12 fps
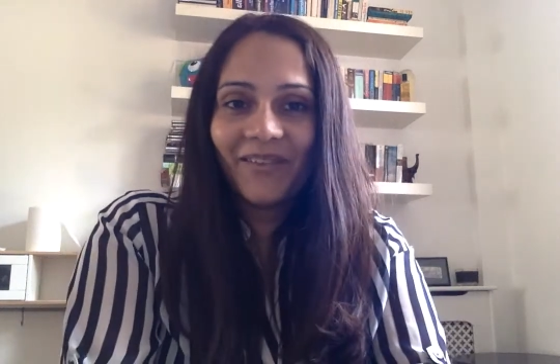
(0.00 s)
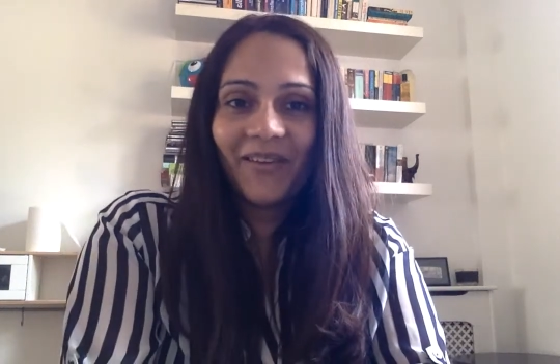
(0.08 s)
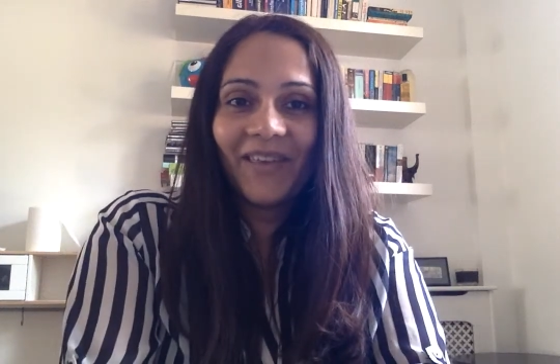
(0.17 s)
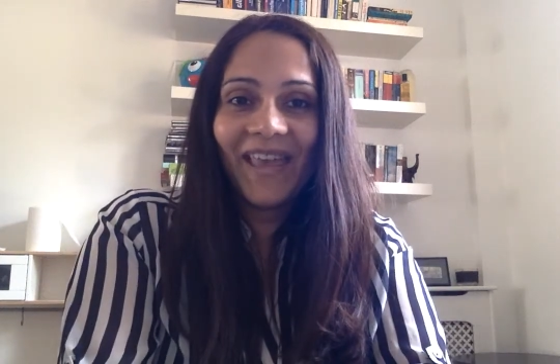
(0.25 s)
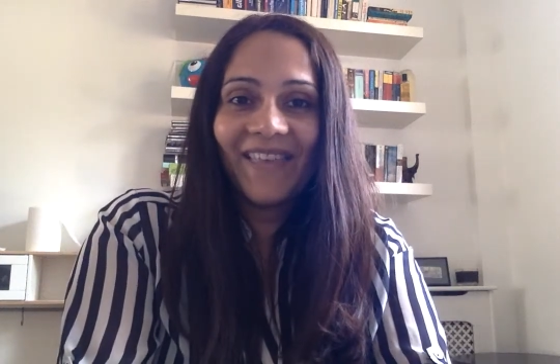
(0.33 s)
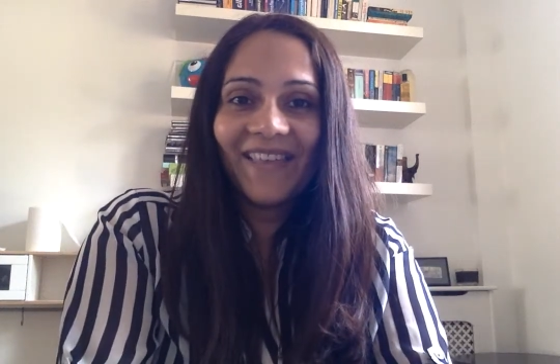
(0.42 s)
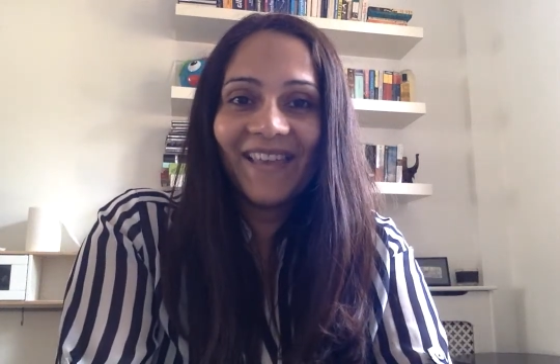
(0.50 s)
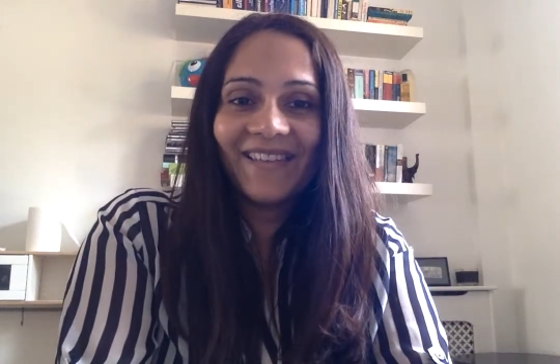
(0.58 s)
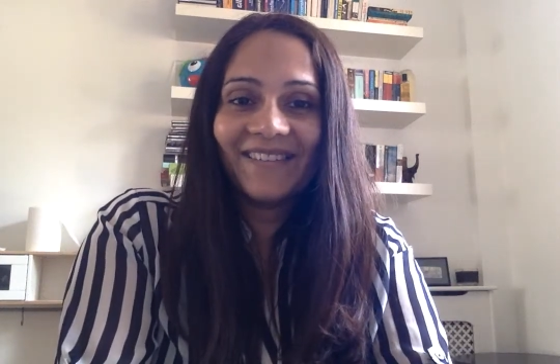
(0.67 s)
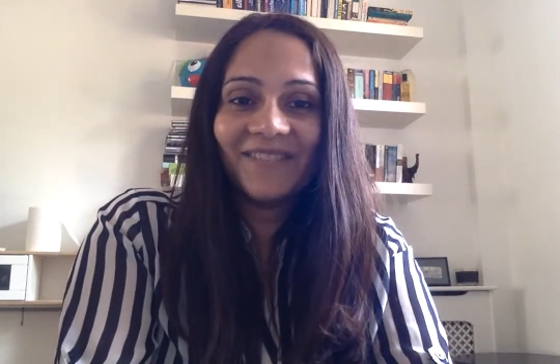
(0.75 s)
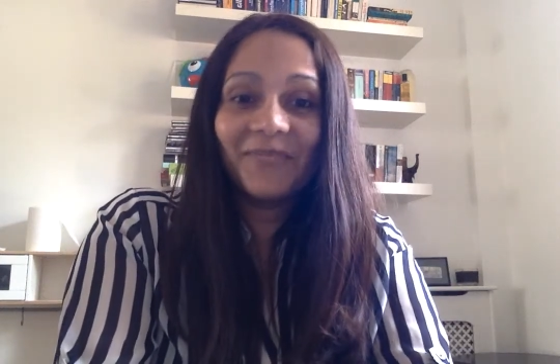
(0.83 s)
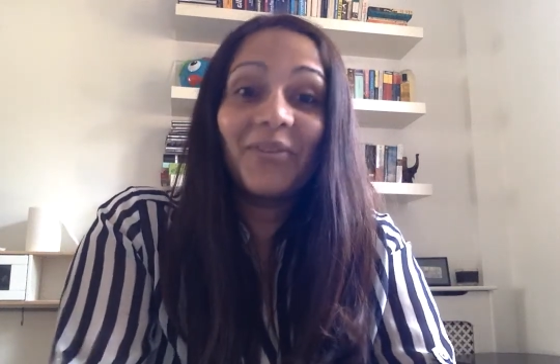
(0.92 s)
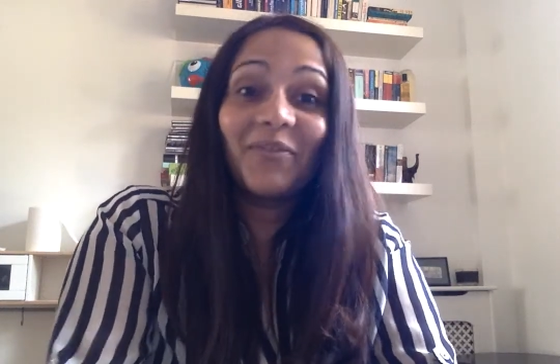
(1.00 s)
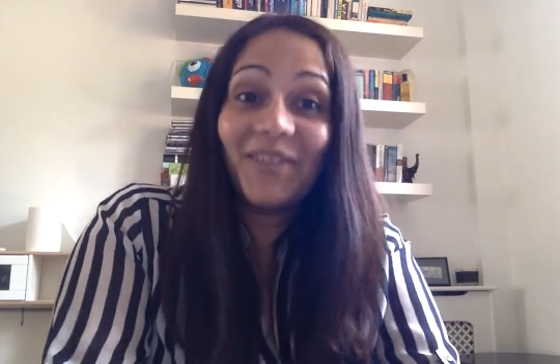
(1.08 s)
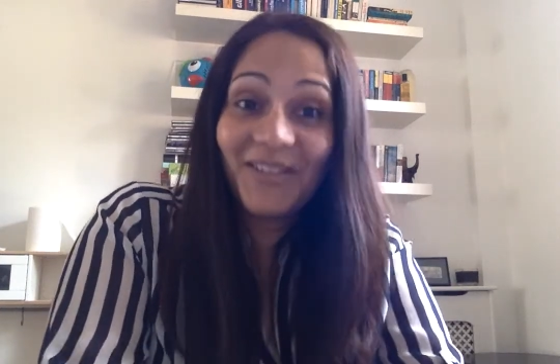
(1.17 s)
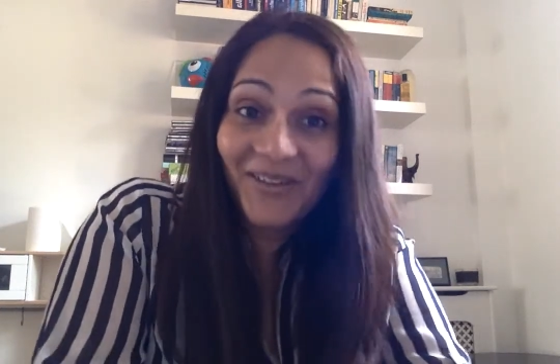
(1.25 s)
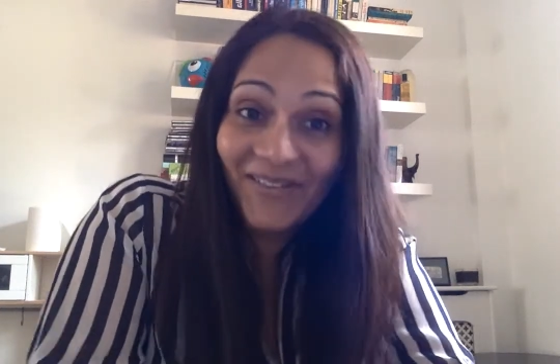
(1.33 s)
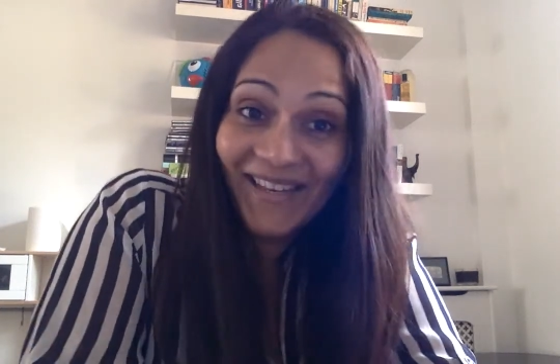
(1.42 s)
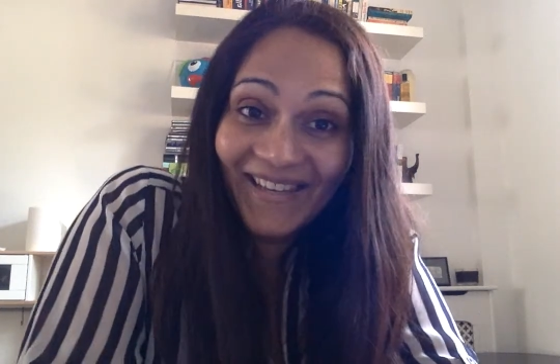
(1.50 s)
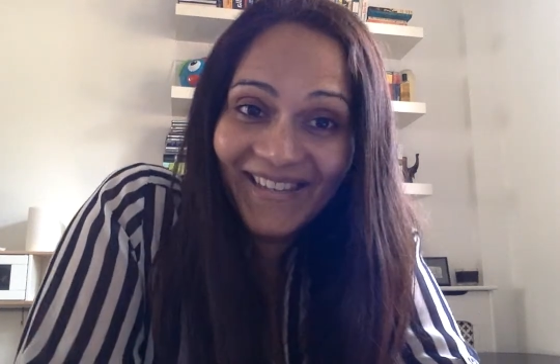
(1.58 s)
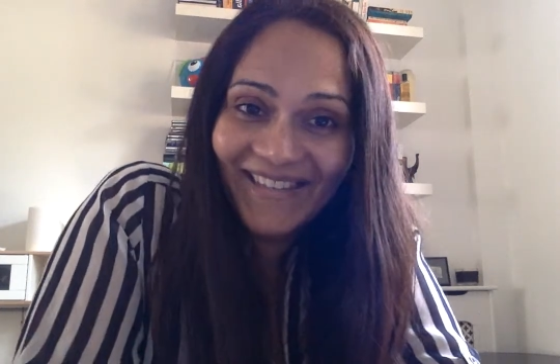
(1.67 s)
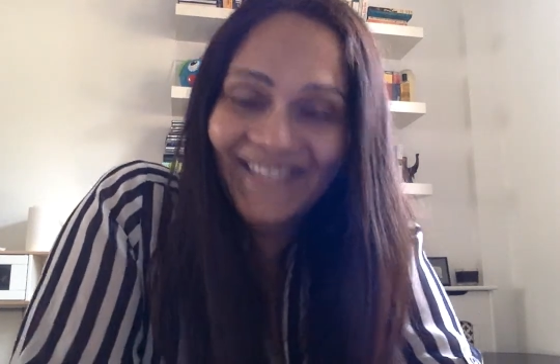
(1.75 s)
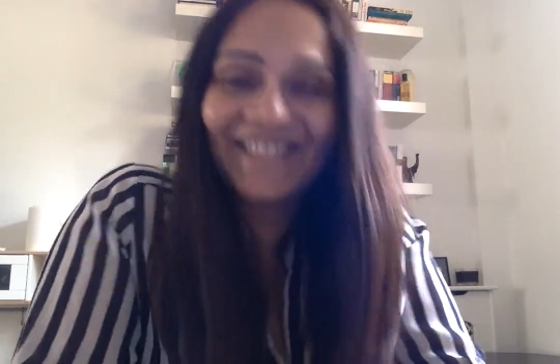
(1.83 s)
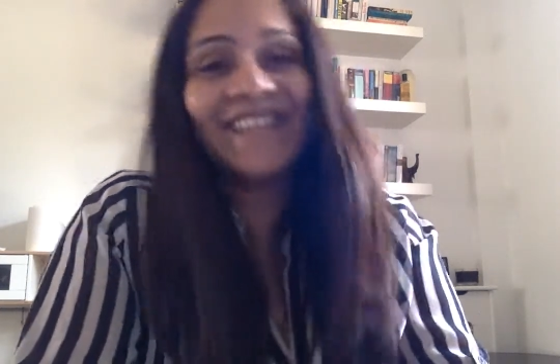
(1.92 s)
Okay then, with a video, that
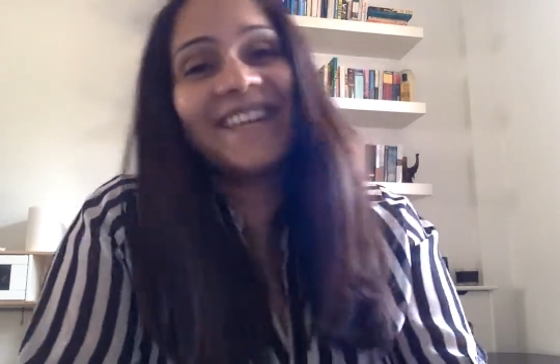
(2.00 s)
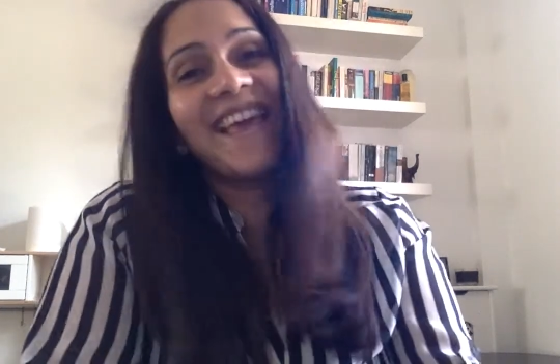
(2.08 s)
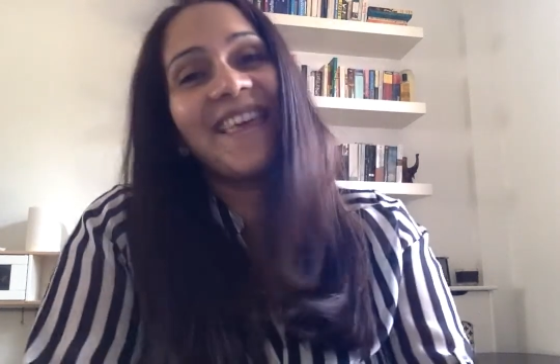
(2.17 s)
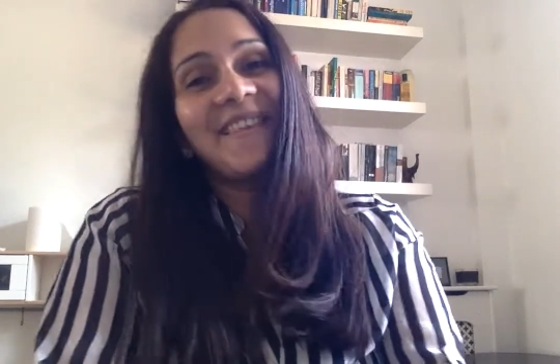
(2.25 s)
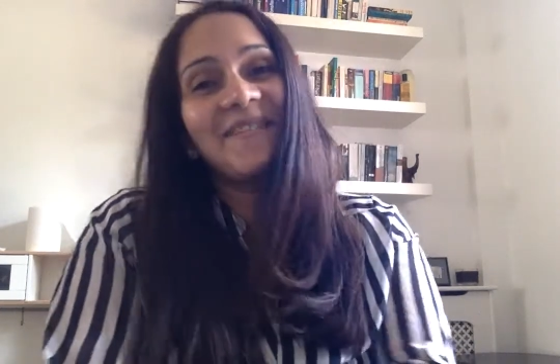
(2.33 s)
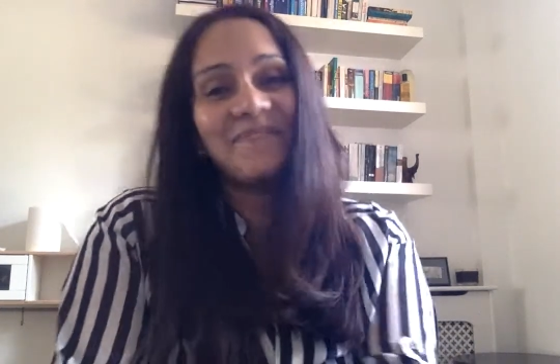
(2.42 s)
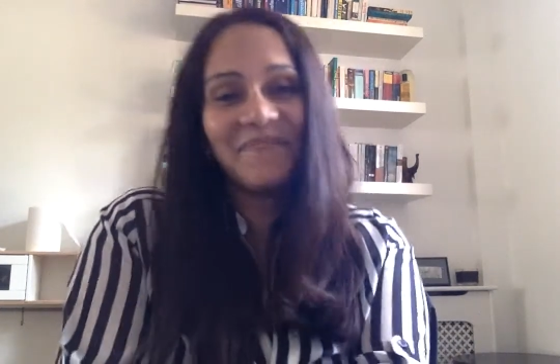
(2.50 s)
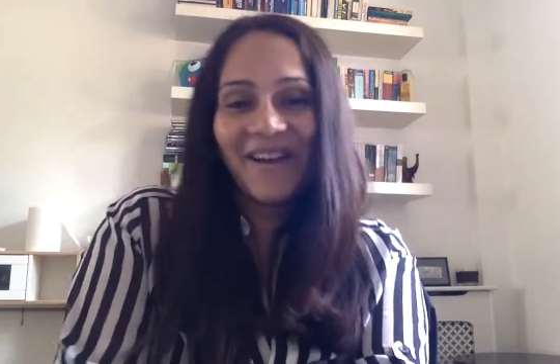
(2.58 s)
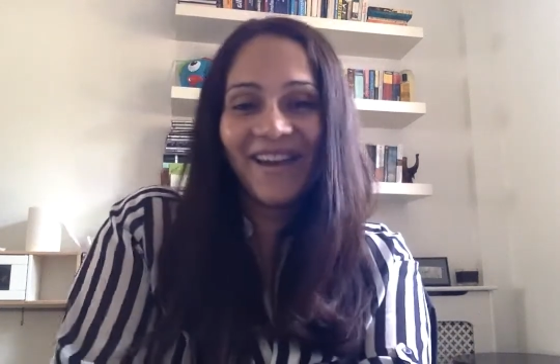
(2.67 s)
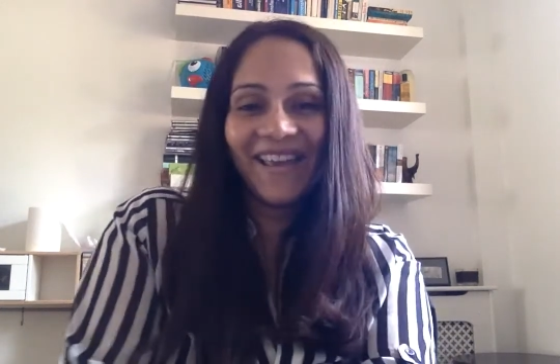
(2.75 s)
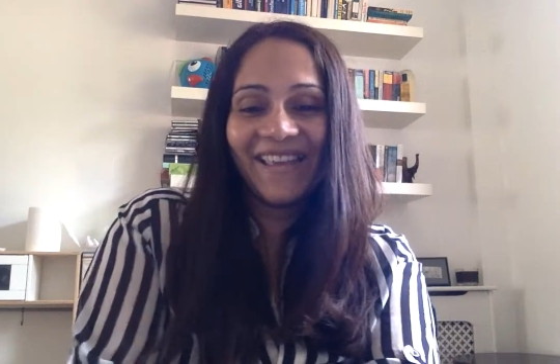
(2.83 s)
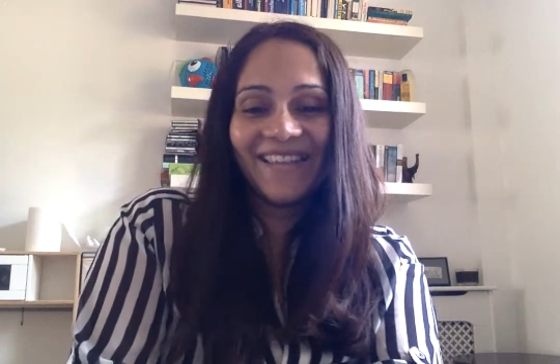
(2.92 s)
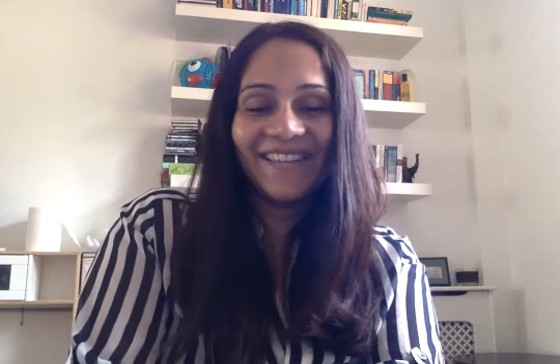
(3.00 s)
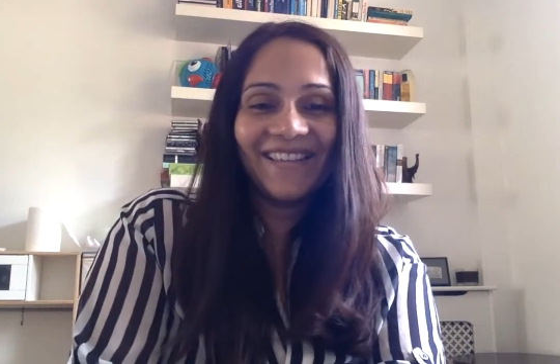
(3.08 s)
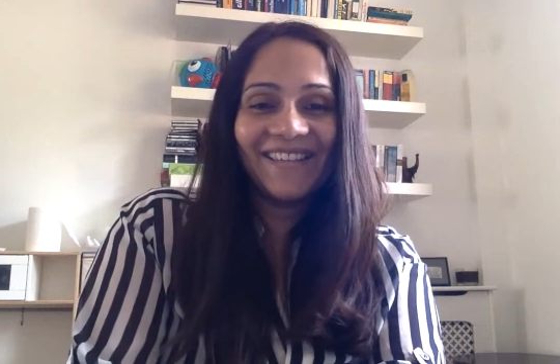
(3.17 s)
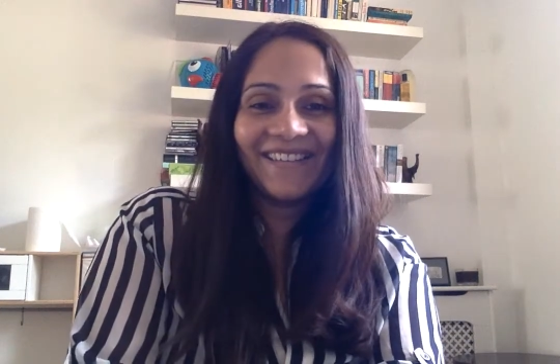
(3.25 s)
is. Okay then, bye.